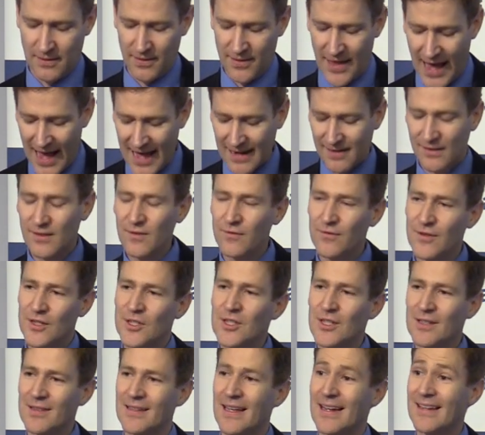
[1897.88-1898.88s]
That is a
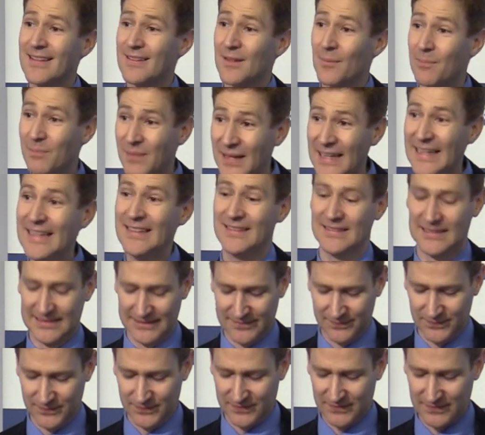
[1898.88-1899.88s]
vision that is
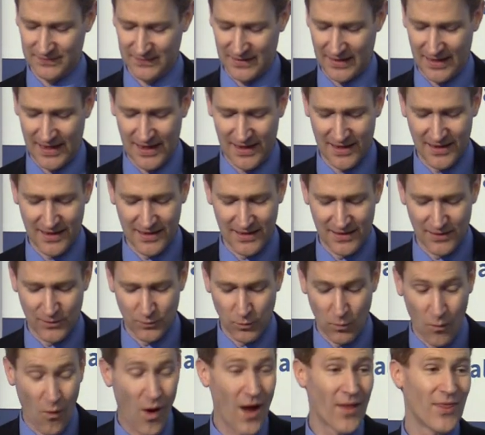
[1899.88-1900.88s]
appealing, and it
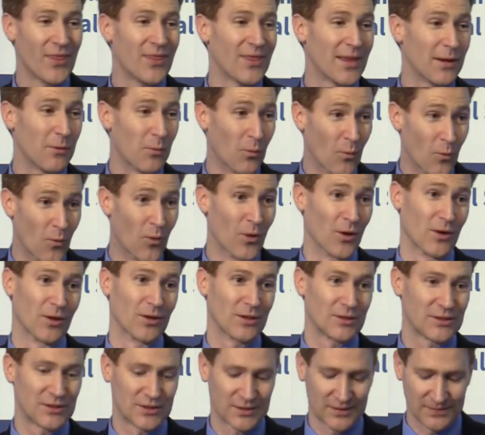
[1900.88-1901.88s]
is one that
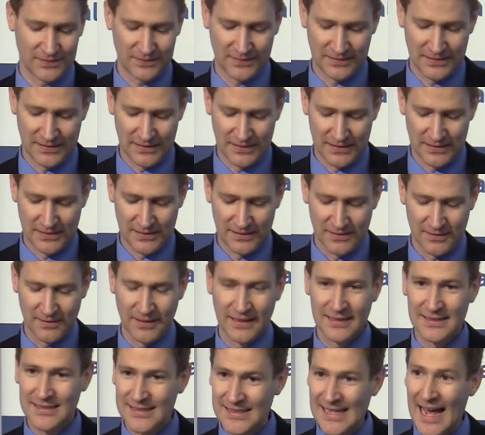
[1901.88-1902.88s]
works.
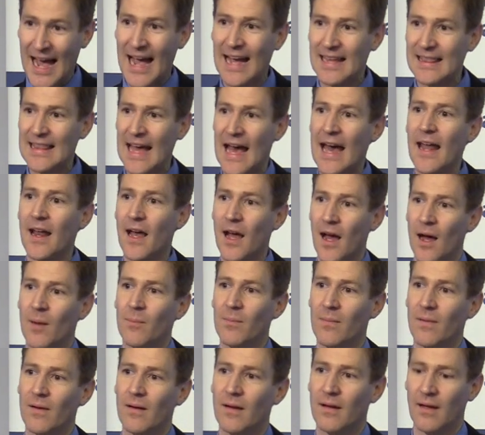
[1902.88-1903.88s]
Right? Stack that
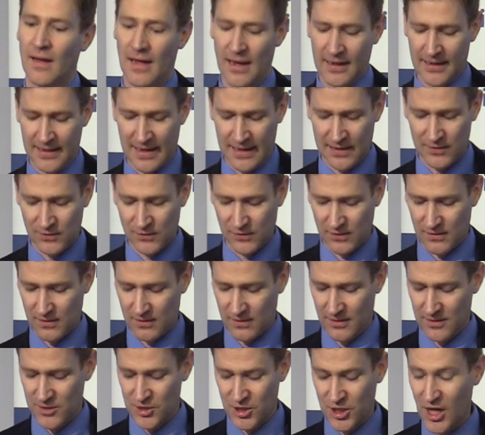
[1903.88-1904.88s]
up
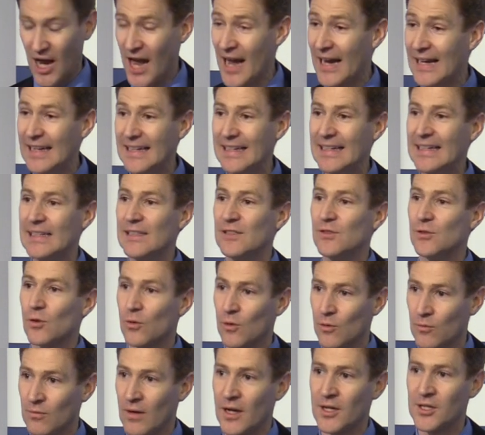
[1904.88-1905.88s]
against the Chinese
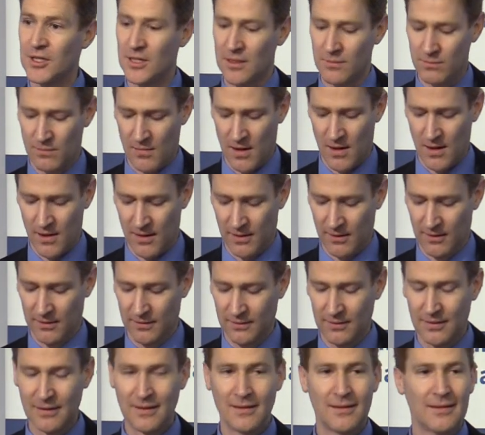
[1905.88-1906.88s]
or Russian
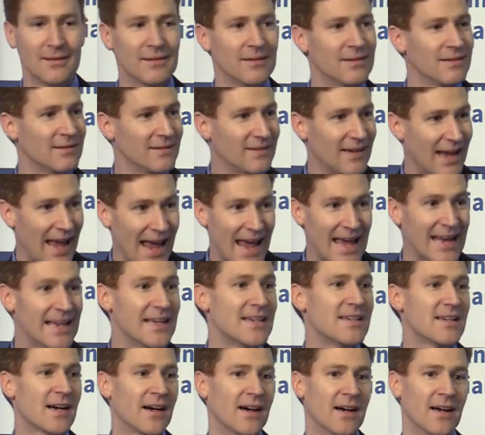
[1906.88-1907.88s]
model
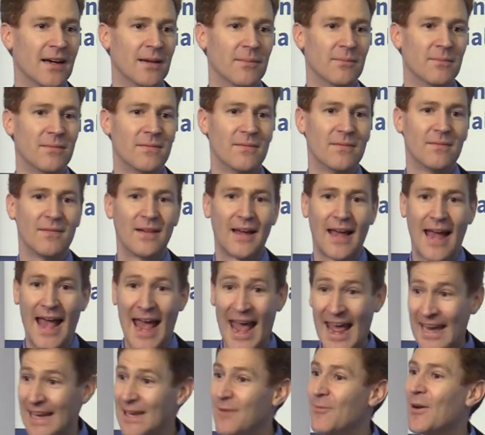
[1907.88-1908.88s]
anytime,
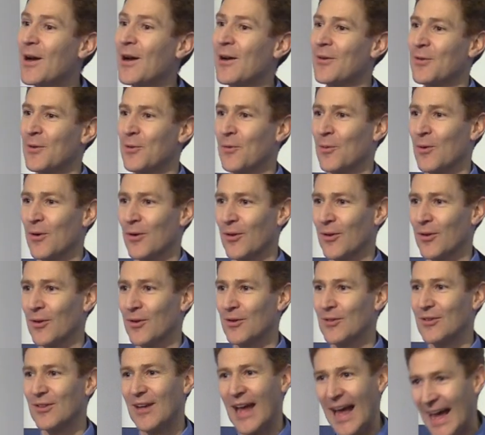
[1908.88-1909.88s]
anywhere in the
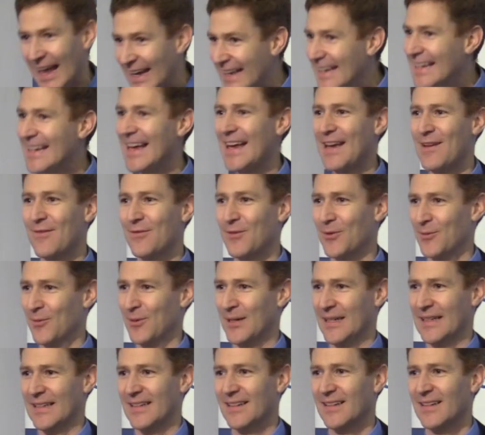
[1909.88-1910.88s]
world, any day of the
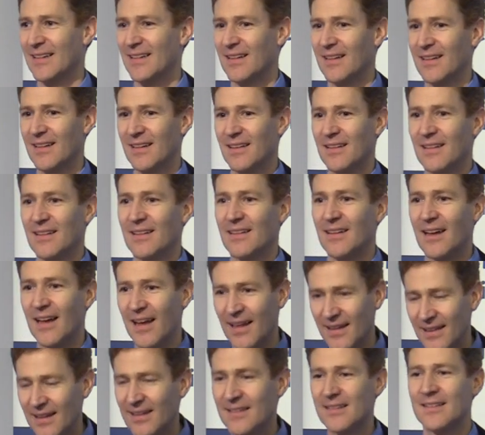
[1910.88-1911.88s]
week,
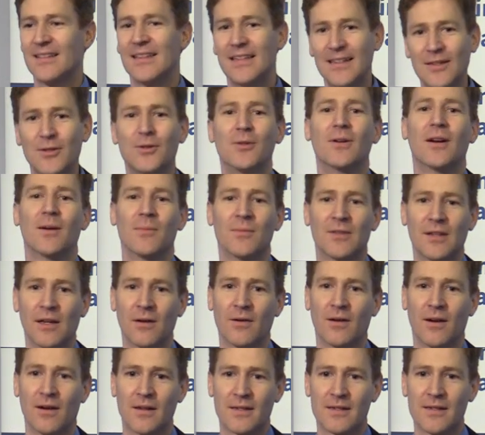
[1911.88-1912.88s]
and let's see who comes
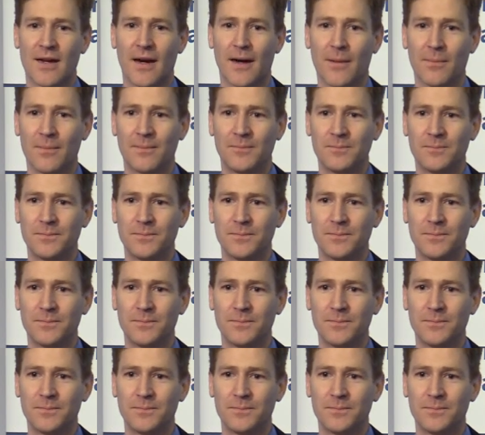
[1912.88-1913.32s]
out on top.